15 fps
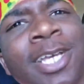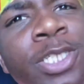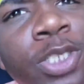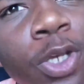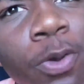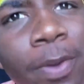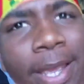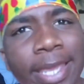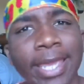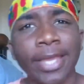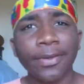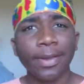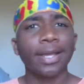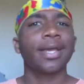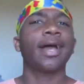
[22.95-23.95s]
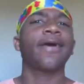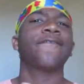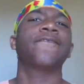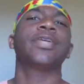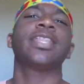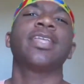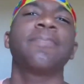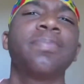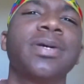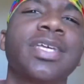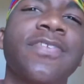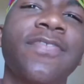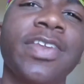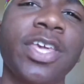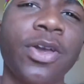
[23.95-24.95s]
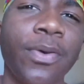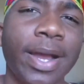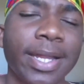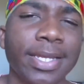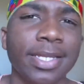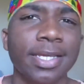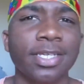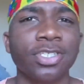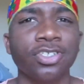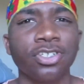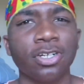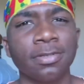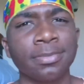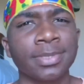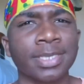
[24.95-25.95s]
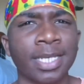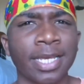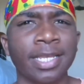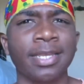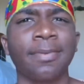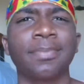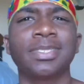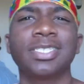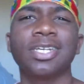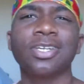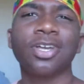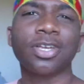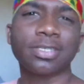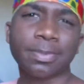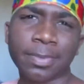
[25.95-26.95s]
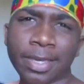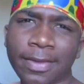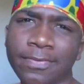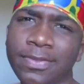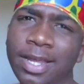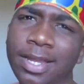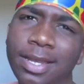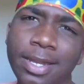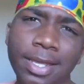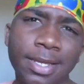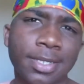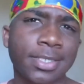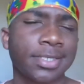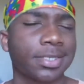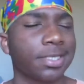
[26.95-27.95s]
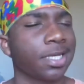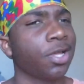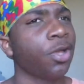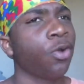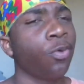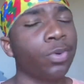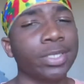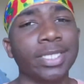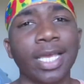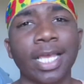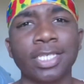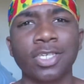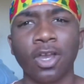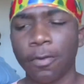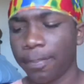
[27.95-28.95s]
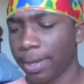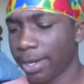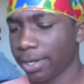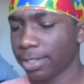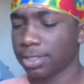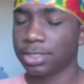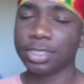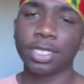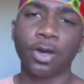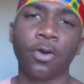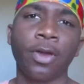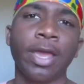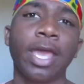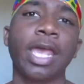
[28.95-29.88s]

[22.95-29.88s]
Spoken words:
So right here, I got 50 plus video ideas, you know what I'm saying? I'm gonna tell y'all some gift ideas, what to ask y'all parents, you know.